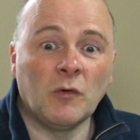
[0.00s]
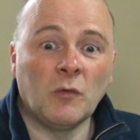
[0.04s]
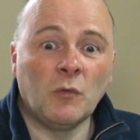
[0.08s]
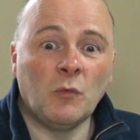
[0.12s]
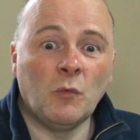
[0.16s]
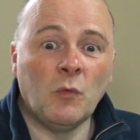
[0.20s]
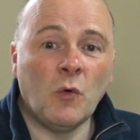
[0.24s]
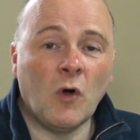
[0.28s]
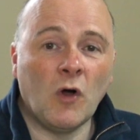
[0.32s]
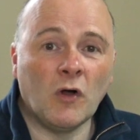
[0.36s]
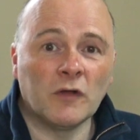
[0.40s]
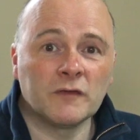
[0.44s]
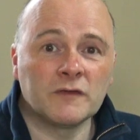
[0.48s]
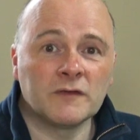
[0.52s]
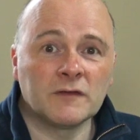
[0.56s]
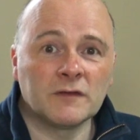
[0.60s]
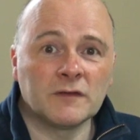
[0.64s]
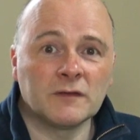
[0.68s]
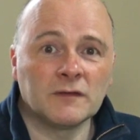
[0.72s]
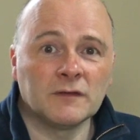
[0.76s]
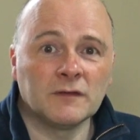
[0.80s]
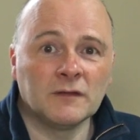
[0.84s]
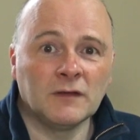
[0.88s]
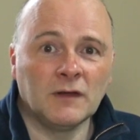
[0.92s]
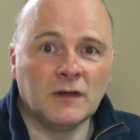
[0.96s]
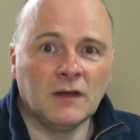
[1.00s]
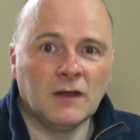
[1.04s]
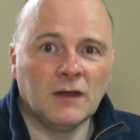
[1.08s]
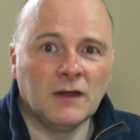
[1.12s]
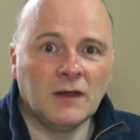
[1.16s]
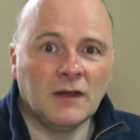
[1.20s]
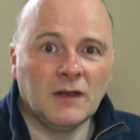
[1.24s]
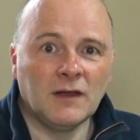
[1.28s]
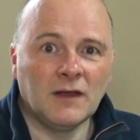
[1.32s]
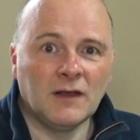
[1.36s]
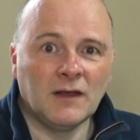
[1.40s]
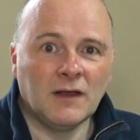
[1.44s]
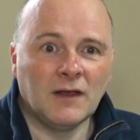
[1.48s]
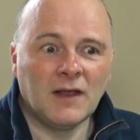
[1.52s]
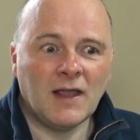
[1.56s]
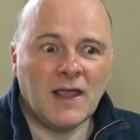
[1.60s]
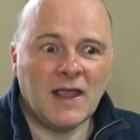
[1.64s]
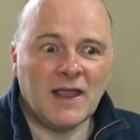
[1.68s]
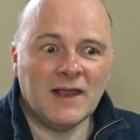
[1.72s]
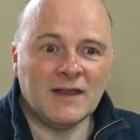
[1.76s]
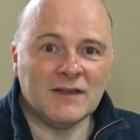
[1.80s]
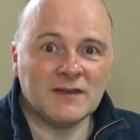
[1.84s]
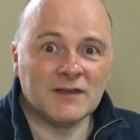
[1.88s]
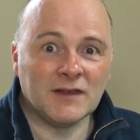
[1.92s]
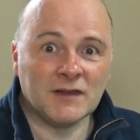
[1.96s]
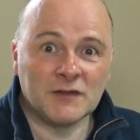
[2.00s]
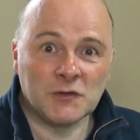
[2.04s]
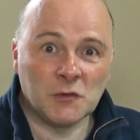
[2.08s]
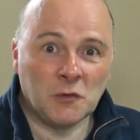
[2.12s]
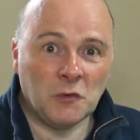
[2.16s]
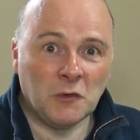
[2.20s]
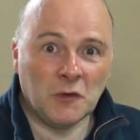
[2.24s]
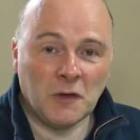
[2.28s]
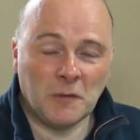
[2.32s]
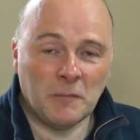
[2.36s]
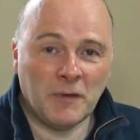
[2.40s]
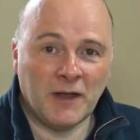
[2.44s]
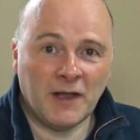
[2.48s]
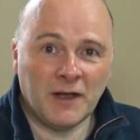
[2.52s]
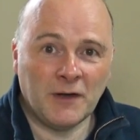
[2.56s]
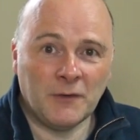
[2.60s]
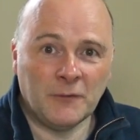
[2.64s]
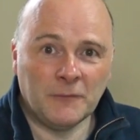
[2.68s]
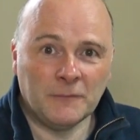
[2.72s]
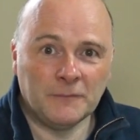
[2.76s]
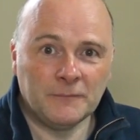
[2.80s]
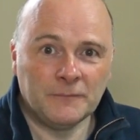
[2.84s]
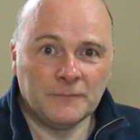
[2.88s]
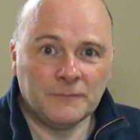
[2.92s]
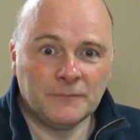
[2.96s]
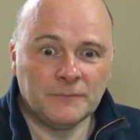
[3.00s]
What is this all about?